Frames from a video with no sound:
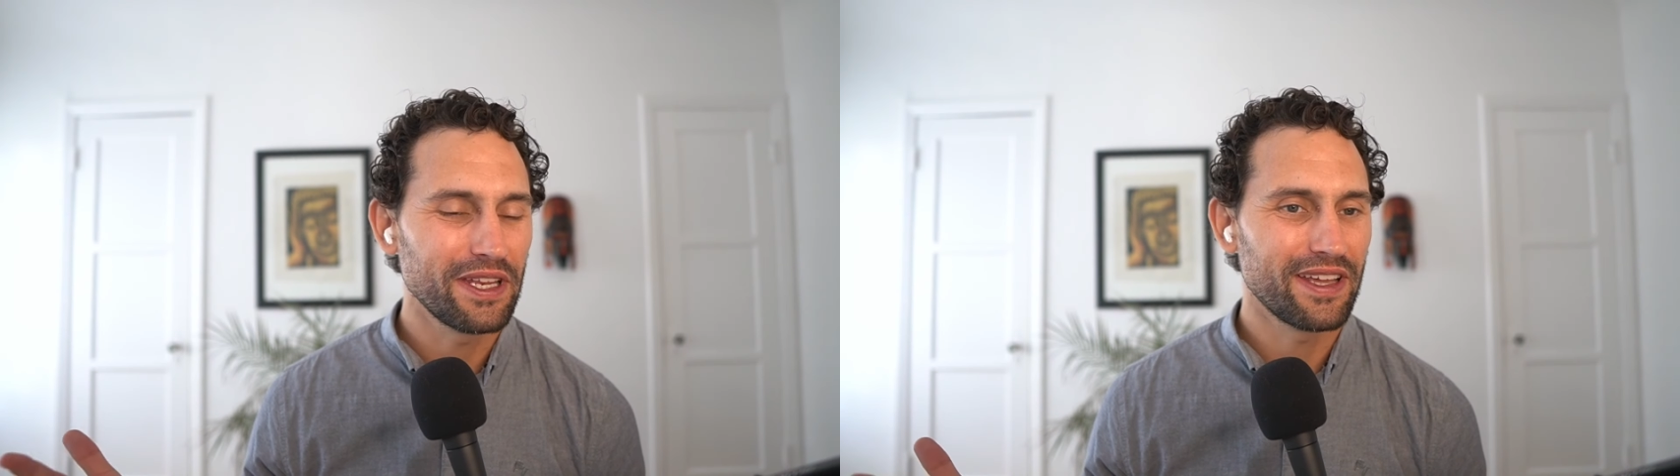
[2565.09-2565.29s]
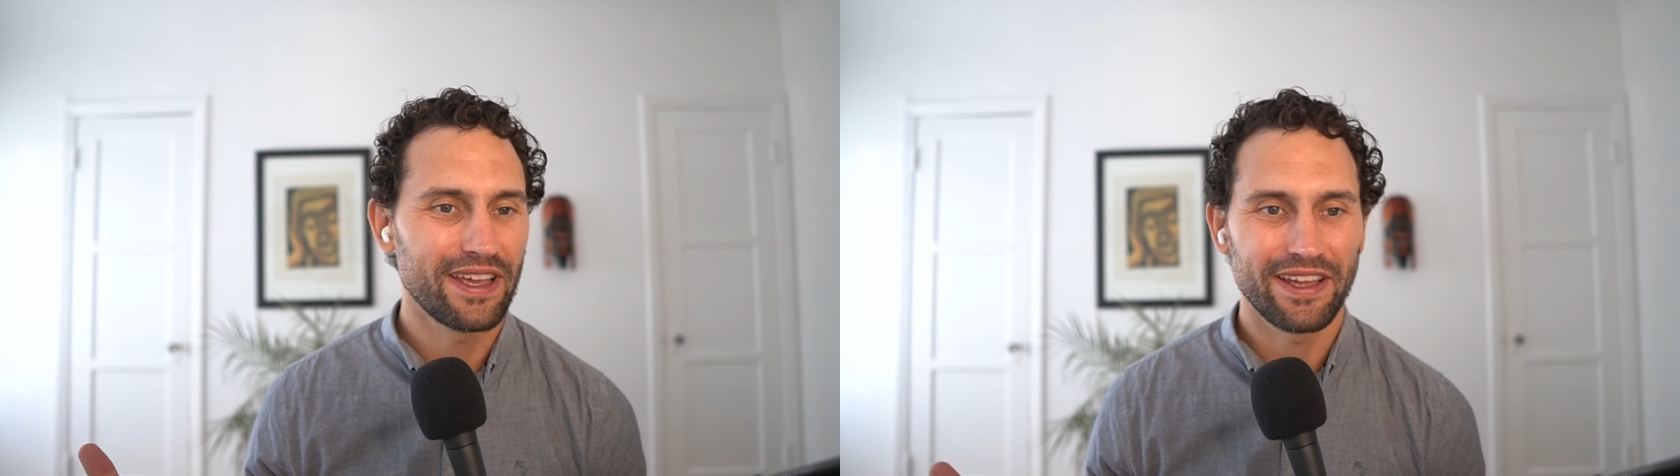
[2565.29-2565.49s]

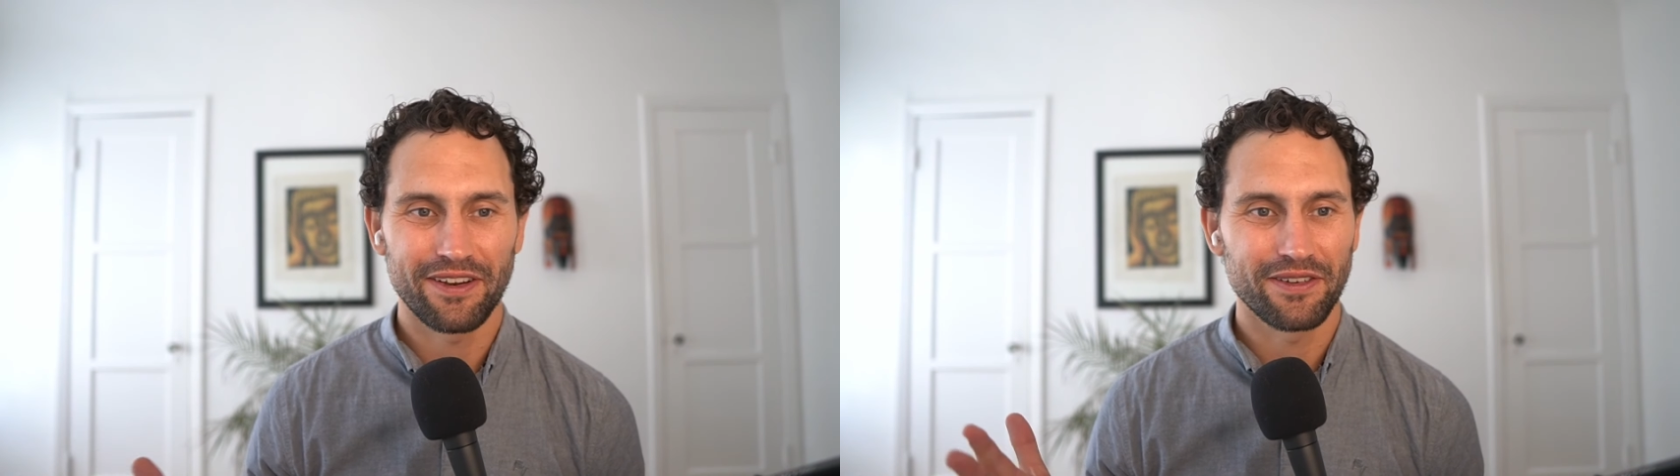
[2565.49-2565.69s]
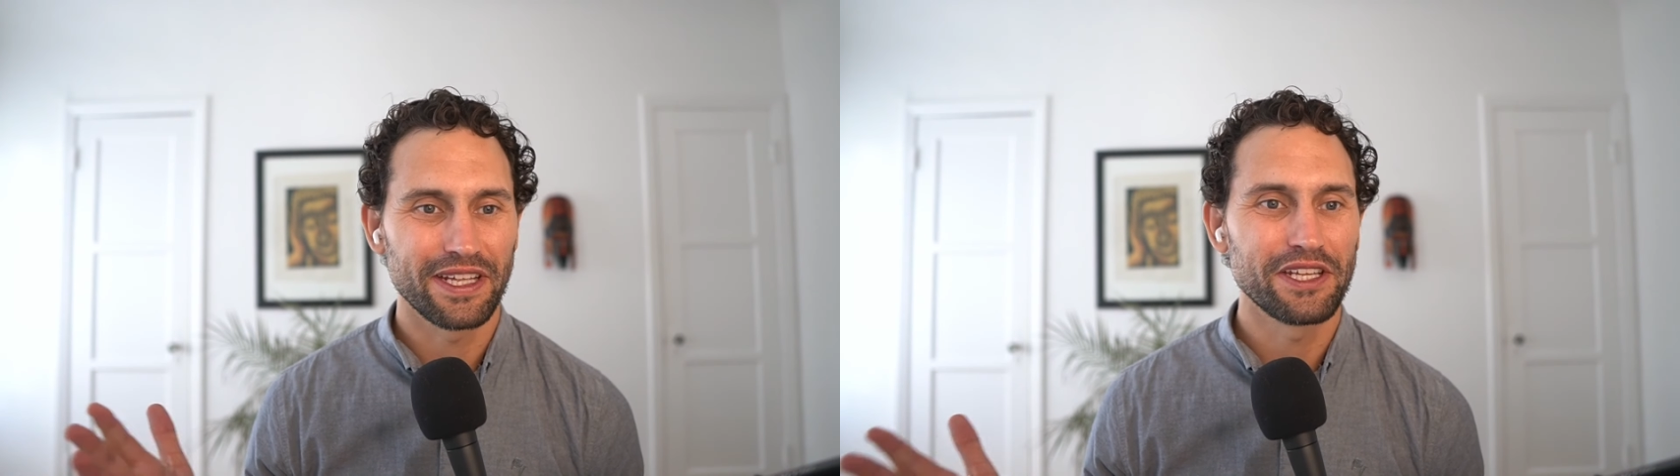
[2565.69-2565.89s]
did
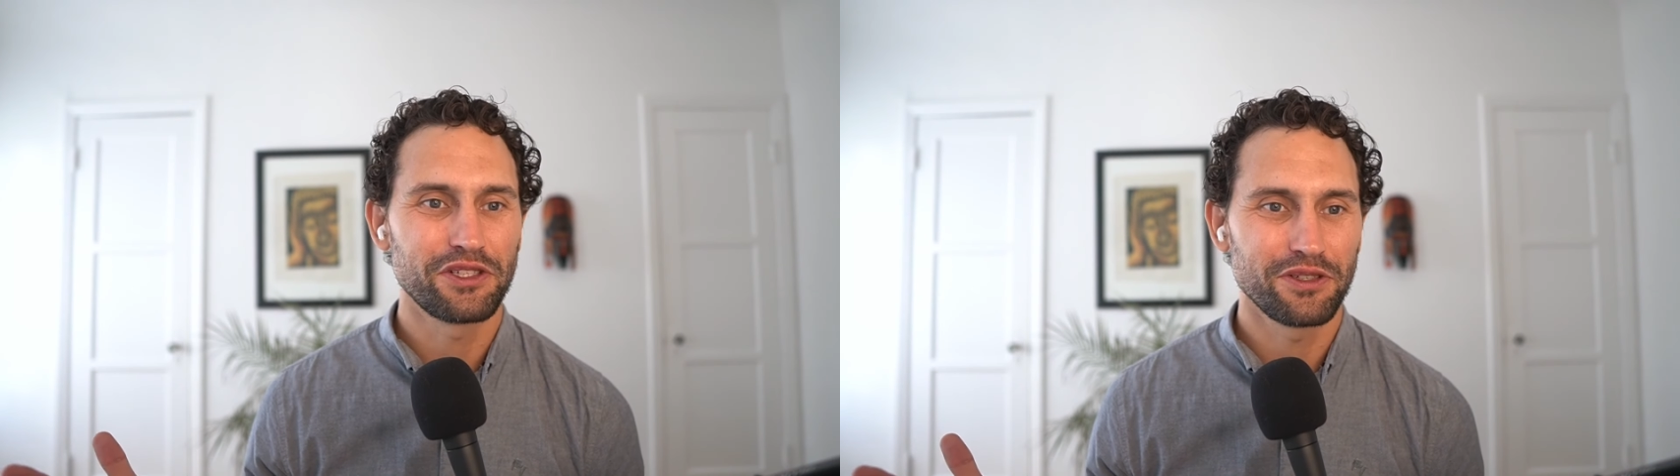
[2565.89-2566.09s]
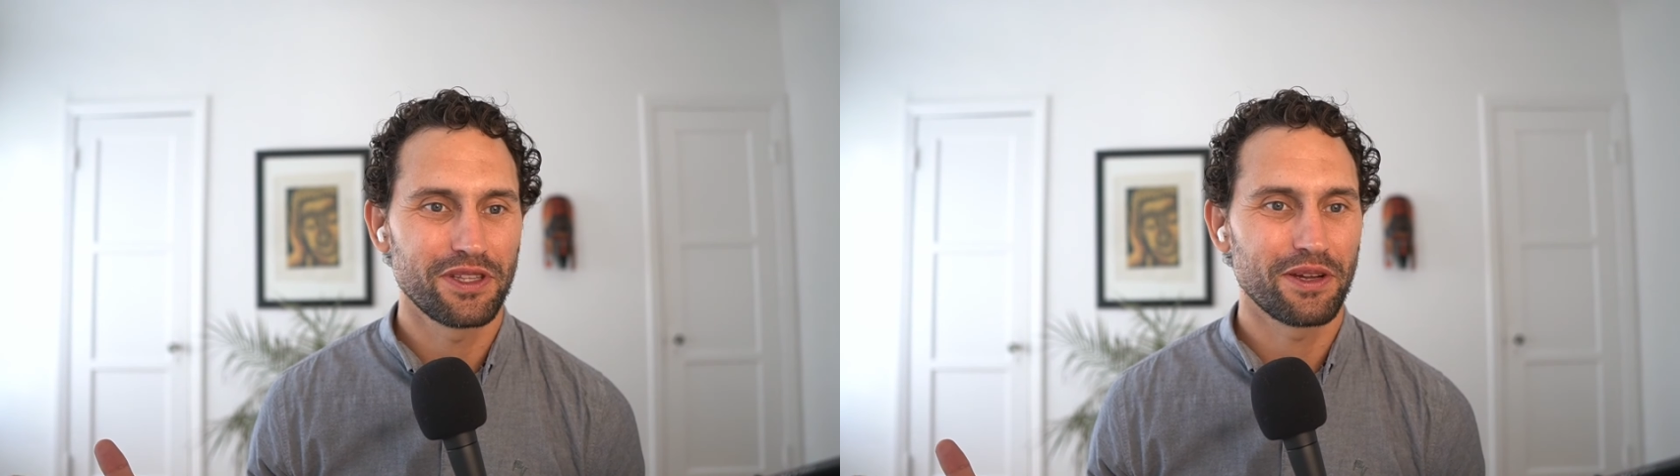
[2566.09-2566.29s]
or
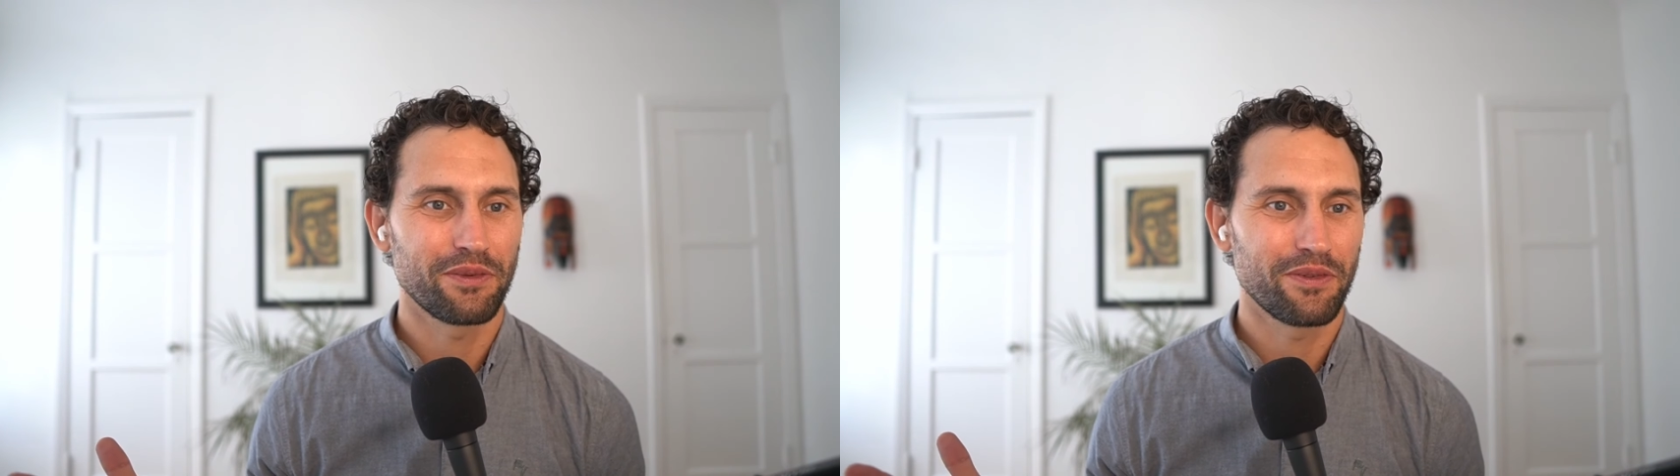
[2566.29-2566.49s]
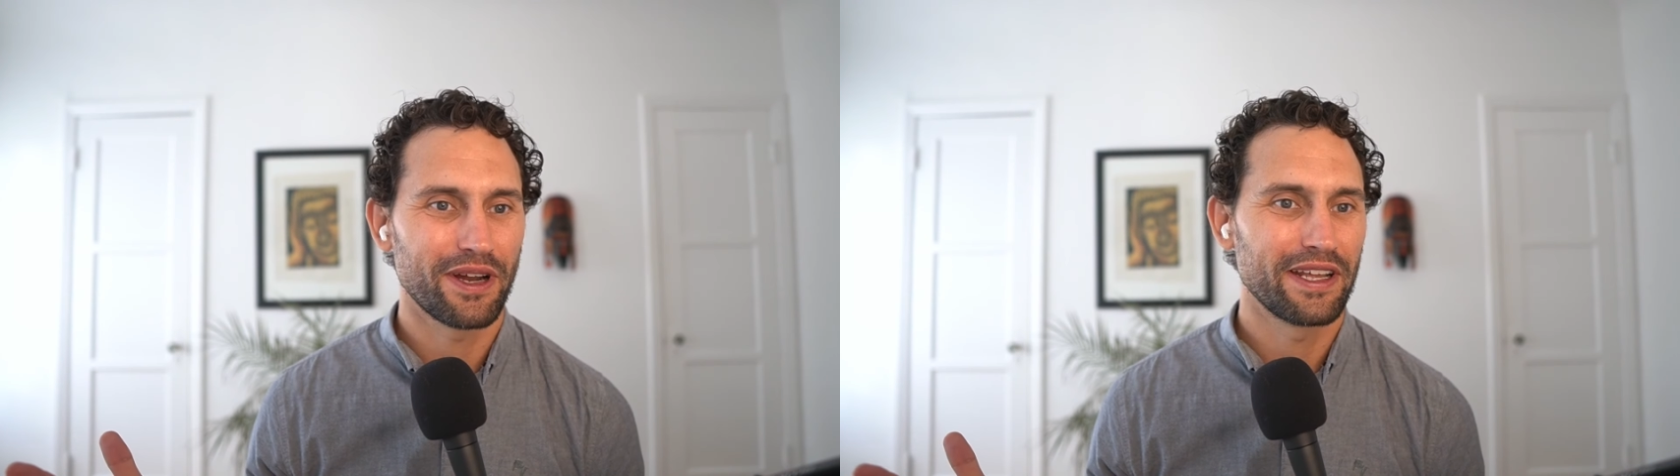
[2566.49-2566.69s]
issues that
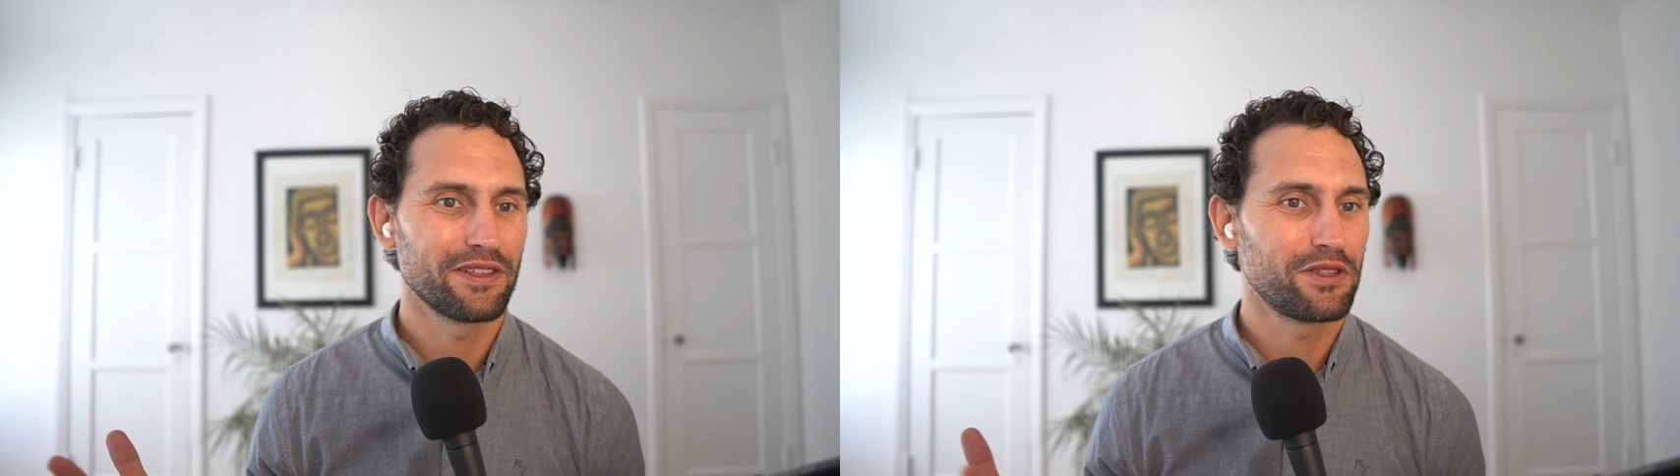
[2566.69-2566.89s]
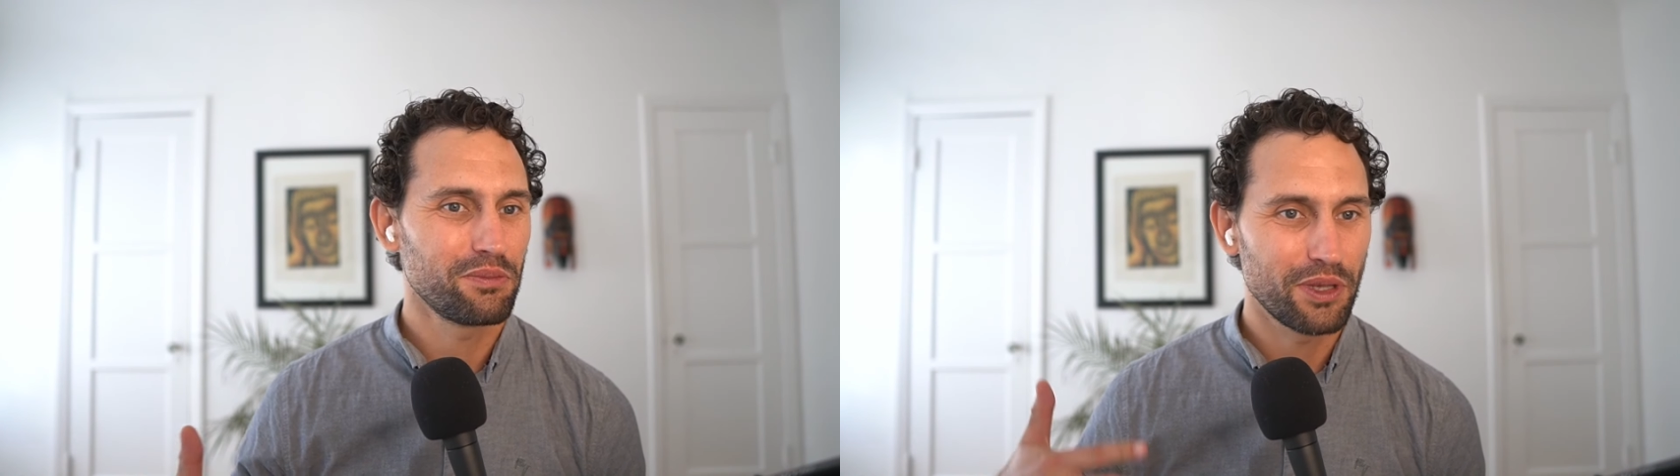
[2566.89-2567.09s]
we ran into,